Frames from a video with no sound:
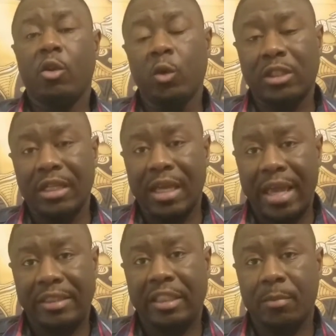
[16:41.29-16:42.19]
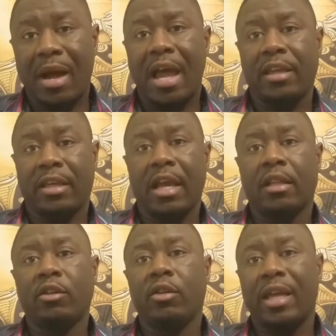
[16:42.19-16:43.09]
You're using the ancient Mayan
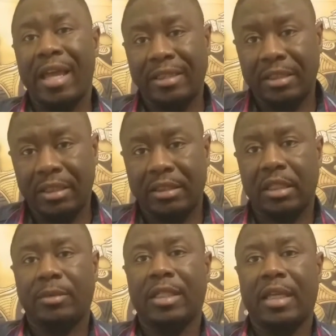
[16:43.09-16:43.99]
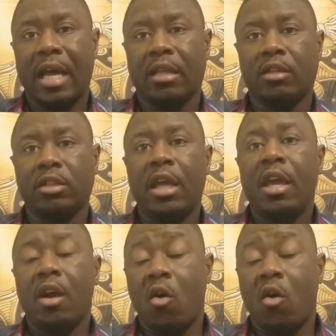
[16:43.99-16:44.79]
calendar, the ancient Egyptian calendars,